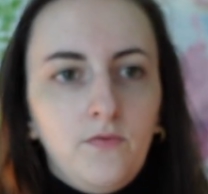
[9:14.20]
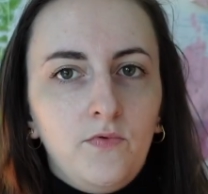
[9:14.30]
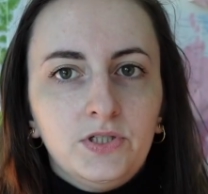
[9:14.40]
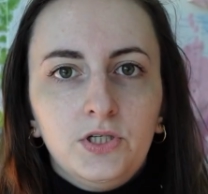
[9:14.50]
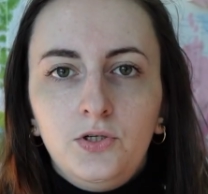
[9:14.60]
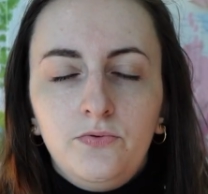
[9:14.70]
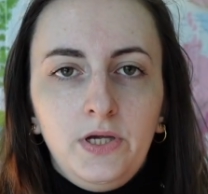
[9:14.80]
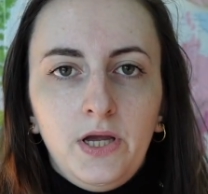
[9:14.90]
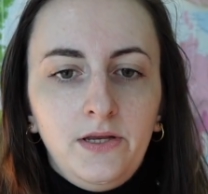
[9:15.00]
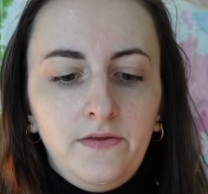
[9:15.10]
Wasn't
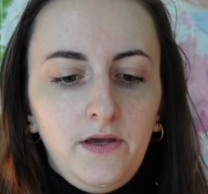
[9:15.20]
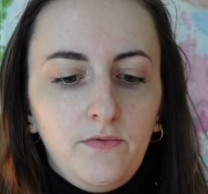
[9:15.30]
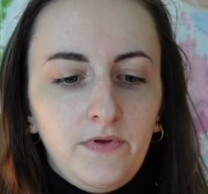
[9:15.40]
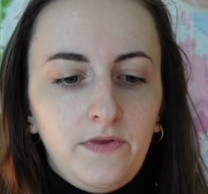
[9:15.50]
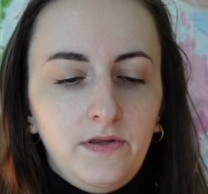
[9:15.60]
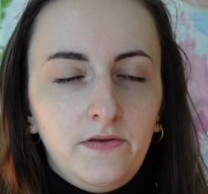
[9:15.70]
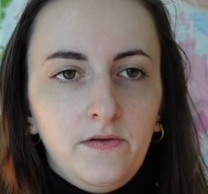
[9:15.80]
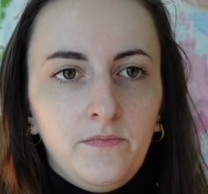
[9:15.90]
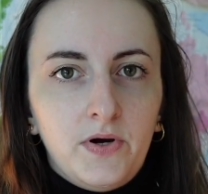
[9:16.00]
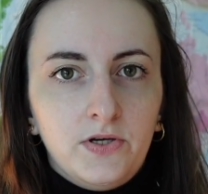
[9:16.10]
doing anything with it
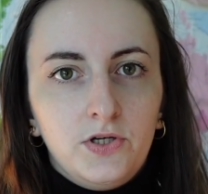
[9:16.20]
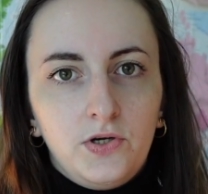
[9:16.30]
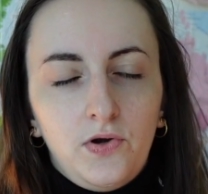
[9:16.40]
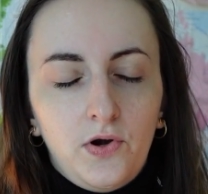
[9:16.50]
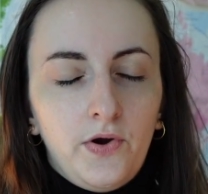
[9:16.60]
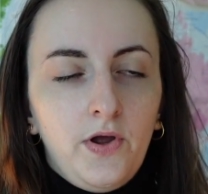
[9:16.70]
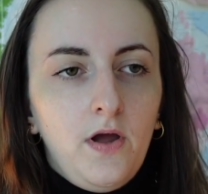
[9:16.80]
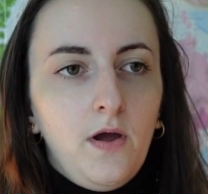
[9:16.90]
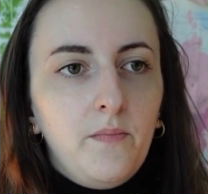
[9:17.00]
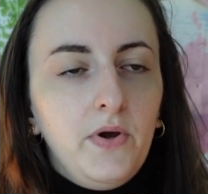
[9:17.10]
in particular.
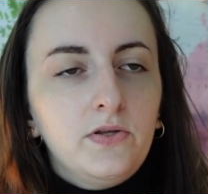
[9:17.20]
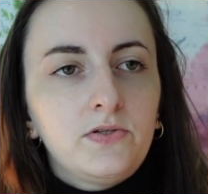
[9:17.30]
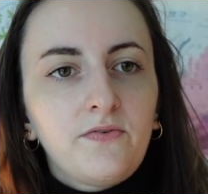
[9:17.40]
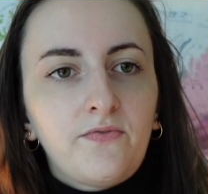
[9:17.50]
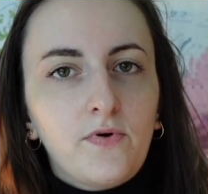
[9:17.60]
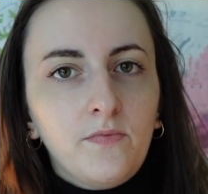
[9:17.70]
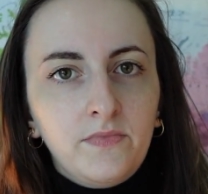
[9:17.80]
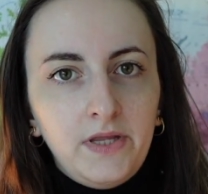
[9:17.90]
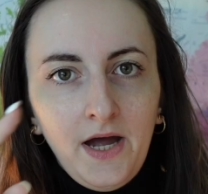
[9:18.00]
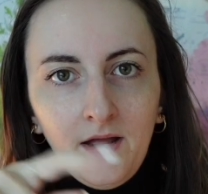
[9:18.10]
But
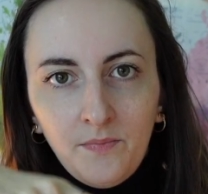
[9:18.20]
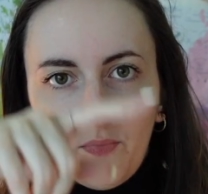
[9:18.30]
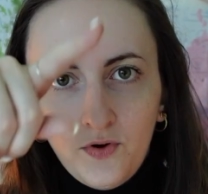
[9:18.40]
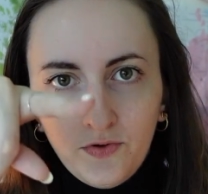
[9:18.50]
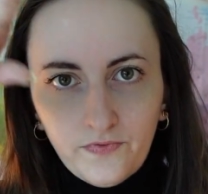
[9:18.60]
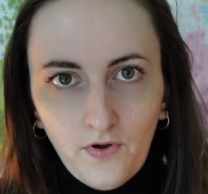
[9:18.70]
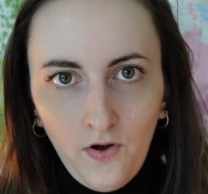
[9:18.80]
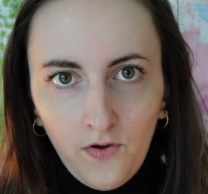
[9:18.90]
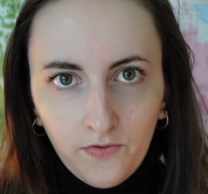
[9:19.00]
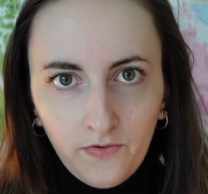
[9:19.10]
from that point
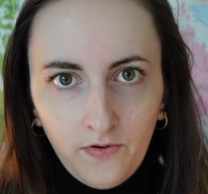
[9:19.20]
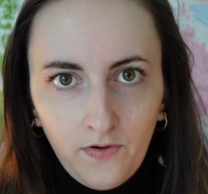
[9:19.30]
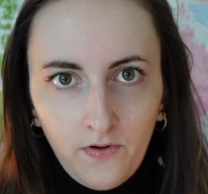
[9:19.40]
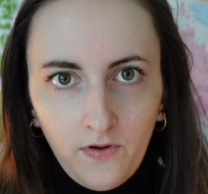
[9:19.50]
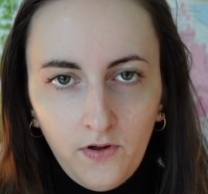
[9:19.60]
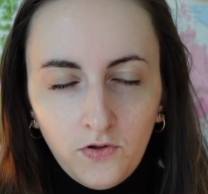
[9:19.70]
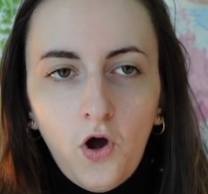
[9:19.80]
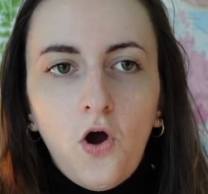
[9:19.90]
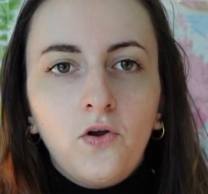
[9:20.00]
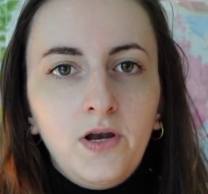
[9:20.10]
on,
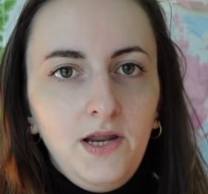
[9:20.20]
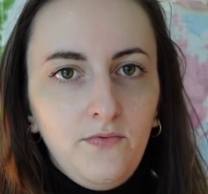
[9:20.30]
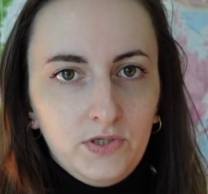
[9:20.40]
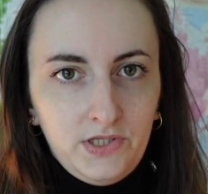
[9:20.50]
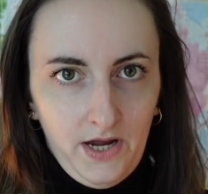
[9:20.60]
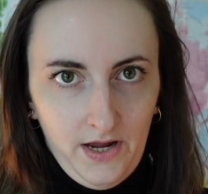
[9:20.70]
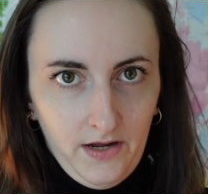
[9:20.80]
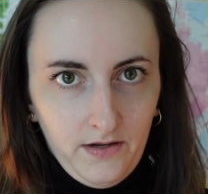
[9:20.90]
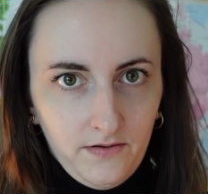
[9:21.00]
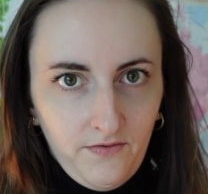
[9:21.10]
not only was I
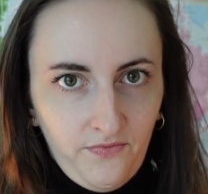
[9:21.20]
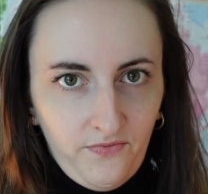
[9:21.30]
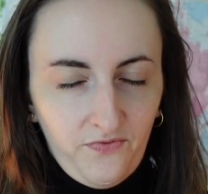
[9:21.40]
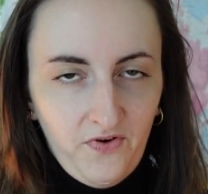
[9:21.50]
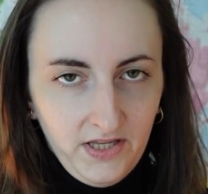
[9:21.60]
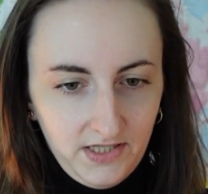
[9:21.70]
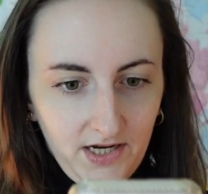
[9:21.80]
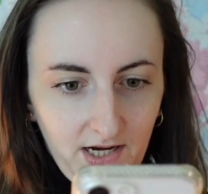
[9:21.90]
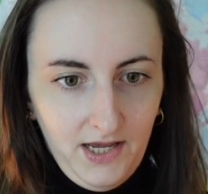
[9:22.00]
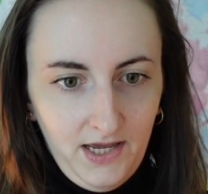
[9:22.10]

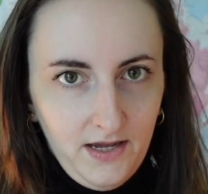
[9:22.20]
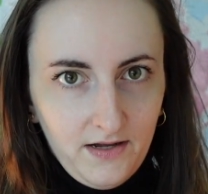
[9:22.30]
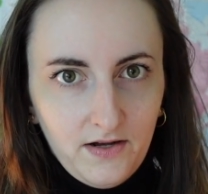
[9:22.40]
frantically